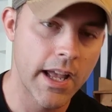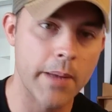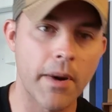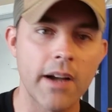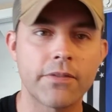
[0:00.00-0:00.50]

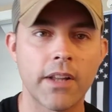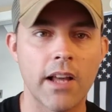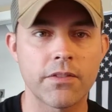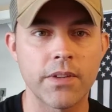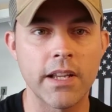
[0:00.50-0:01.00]
And my
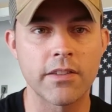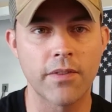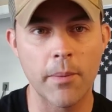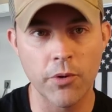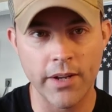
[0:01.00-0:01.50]
philosophy is if
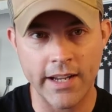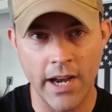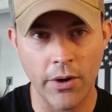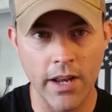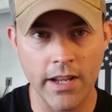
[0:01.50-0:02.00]
I'm going to
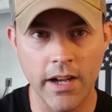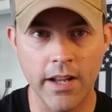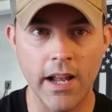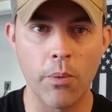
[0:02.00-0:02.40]
carry a gun,